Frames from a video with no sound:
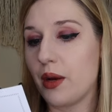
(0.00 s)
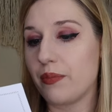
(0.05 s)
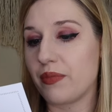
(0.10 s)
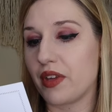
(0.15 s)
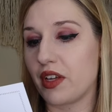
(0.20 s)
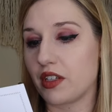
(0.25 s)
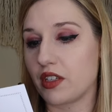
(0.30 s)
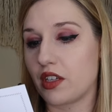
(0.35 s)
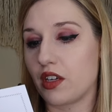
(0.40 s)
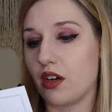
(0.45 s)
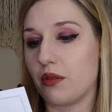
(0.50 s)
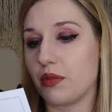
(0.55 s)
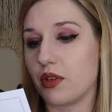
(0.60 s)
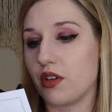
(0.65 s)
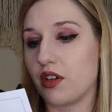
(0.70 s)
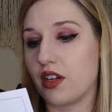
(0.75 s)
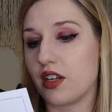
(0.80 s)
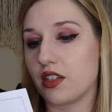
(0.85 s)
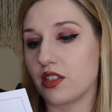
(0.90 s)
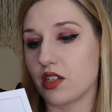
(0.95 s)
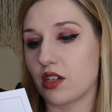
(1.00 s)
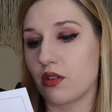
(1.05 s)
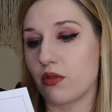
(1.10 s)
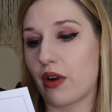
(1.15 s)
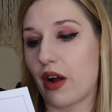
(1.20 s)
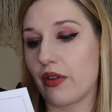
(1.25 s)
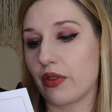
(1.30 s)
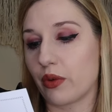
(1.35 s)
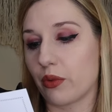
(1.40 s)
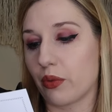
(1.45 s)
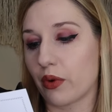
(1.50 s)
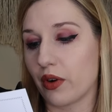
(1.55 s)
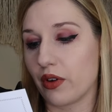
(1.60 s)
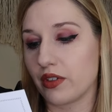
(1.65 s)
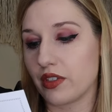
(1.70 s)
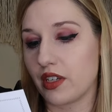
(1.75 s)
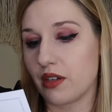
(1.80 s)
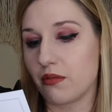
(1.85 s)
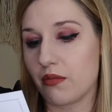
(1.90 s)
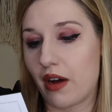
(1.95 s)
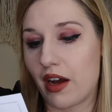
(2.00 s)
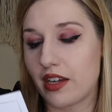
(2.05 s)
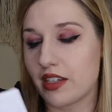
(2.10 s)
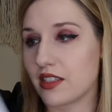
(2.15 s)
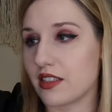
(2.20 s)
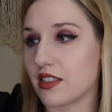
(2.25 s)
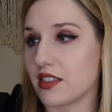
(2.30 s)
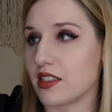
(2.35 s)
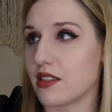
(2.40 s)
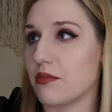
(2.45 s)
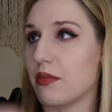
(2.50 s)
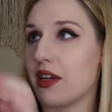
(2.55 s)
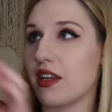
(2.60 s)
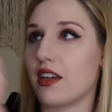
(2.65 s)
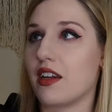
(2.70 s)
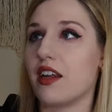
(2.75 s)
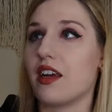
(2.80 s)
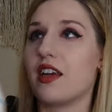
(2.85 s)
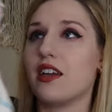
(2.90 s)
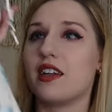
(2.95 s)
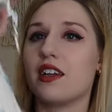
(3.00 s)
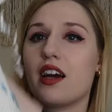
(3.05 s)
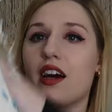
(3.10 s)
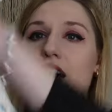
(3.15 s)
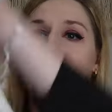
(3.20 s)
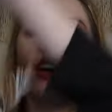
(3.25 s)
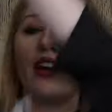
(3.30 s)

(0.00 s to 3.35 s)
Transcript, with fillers: and communities around the world in mind. This is made in India.